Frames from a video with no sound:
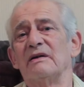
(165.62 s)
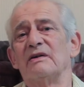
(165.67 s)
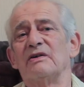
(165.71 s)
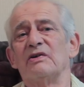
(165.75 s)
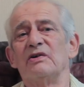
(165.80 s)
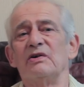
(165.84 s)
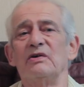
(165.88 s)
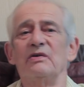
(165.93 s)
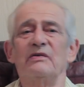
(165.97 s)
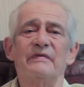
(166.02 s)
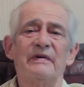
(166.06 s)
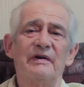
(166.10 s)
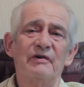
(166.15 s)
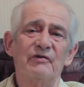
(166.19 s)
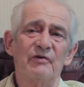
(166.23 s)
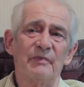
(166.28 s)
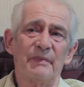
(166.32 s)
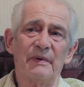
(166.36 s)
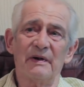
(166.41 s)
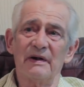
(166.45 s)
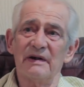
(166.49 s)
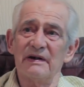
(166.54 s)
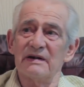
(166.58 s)
two
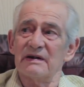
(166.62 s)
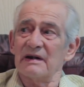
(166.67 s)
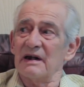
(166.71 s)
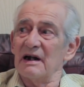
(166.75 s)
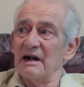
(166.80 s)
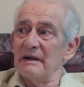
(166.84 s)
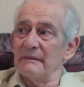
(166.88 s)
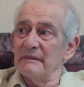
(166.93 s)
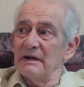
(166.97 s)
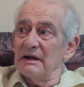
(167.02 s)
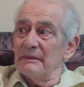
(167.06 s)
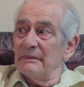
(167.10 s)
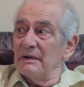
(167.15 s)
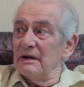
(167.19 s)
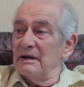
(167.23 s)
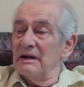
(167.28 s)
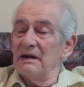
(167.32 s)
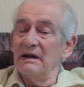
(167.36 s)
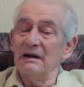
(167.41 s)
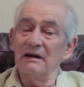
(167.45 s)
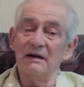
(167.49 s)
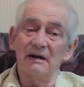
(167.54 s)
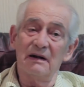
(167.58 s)
federal police came up
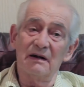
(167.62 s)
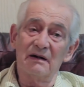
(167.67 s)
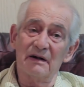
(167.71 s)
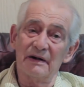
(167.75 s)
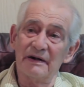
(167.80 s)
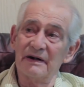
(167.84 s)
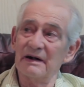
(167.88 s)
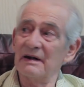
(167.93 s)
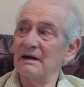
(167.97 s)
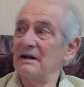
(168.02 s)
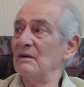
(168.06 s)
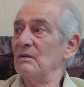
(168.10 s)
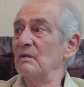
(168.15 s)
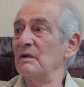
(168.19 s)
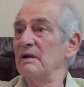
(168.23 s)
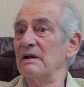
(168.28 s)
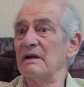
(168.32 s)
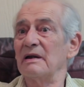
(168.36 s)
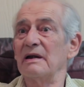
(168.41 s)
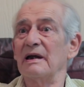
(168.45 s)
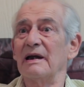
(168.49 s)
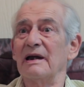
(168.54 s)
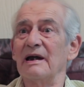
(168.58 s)
here. I don't know
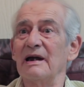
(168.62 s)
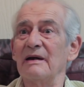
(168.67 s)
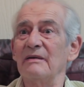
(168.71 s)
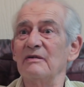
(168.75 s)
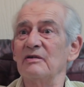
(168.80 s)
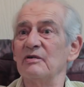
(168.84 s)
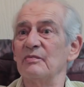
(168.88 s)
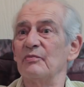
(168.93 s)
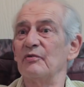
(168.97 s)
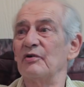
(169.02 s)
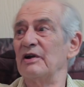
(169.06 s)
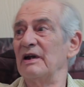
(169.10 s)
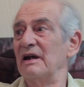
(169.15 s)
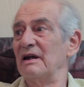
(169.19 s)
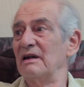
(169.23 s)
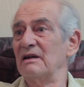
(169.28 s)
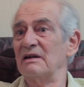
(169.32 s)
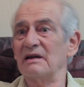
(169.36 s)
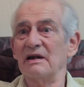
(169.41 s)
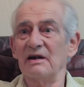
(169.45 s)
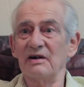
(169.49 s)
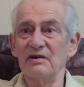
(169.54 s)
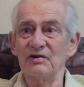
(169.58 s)
whether they came to
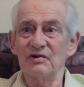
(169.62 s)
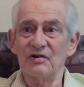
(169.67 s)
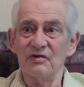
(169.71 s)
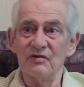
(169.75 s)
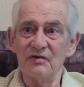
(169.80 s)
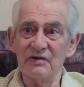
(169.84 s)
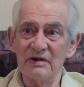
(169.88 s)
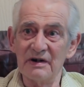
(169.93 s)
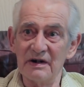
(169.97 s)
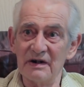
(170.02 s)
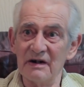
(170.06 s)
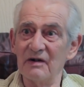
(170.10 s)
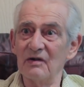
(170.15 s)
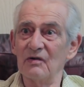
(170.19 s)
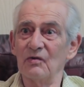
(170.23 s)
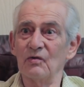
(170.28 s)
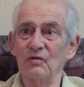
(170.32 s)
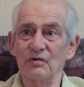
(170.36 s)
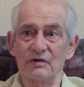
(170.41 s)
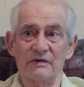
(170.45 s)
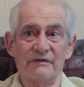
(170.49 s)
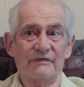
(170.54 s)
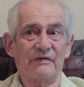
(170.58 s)
protect those who did it
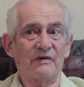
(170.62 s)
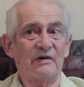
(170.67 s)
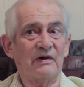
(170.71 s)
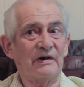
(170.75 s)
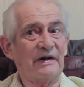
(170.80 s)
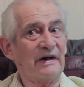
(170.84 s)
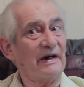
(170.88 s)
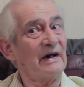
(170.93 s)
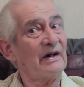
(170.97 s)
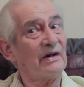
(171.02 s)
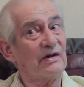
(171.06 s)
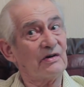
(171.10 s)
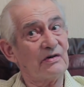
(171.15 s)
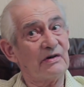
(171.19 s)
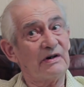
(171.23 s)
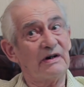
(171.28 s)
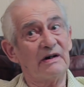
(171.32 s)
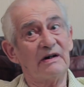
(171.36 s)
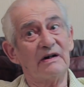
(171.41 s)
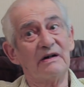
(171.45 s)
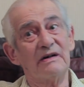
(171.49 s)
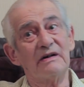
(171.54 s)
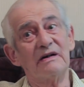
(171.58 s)
or to find out who
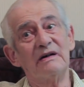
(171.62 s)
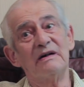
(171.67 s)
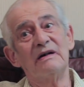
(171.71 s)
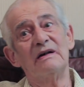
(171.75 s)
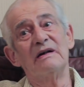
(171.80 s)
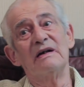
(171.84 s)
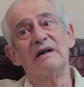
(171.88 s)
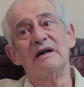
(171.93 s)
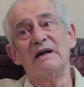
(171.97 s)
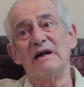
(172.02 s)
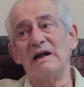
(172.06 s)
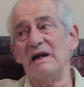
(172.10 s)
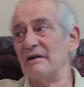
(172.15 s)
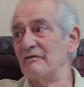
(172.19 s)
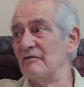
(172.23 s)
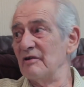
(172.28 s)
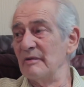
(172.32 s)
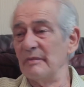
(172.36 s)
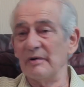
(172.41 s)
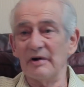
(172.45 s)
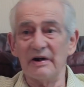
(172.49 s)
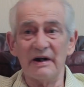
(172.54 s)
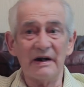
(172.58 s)
did it.
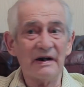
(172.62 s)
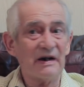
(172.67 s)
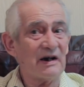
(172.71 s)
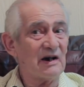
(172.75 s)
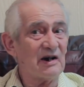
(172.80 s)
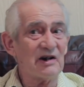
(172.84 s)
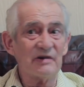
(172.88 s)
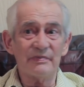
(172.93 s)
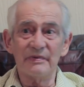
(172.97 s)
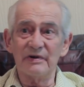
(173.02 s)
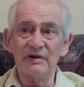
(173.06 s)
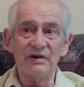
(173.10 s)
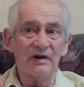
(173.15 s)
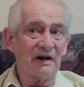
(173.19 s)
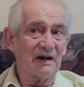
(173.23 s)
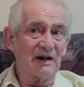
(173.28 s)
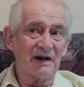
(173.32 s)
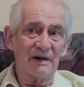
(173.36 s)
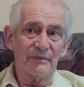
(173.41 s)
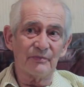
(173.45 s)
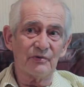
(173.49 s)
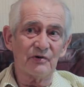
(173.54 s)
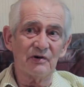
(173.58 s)
Everybody knows, but you
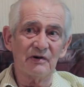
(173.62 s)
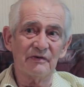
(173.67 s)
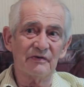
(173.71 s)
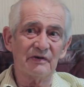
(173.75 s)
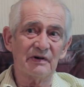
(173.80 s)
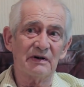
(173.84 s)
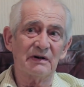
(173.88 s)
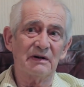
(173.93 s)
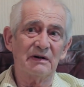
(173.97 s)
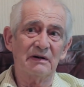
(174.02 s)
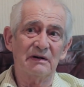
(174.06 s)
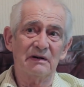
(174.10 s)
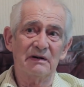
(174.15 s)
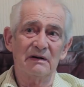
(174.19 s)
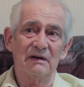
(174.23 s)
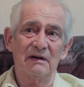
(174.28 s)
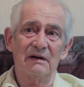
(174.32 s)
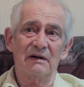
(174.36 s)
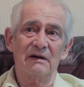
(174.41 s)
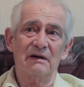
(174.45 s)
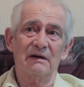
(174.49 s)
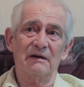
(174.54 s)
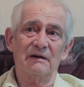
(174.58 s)
can't prove it.
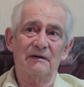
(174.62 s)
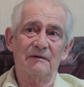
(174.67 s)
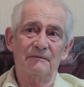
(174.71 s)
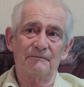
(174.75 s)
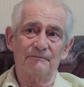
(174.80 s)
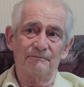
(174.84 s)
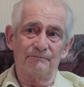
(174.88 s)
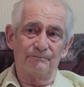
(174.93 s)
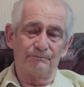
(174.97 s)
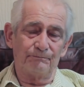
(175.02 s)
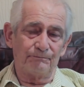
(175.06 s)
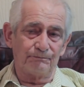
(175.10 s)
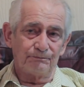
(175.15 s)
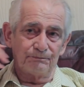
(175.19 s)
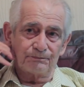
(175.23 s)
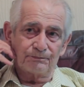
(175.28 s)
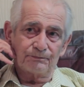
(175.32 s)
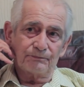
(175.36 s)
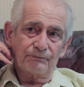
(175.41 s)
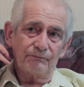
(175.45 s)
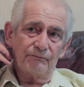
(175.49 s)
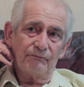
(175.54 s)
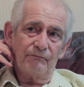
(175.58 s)
Has this been,
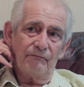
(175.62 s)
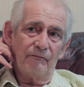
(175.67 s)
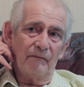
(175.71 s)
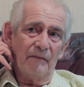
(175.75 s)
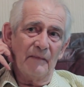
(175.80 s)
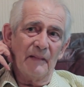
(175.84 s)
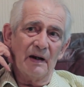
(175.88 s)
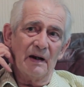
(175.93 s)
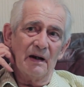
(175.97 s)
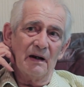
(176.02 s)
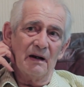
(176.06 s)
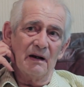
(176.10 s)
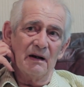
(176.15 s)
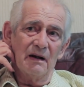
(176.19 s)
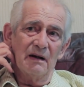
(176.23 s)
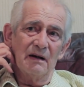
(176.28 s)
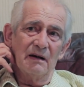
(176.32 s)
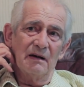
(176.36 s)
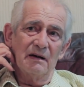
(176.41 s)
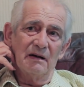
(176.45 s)
would you say, the talk of the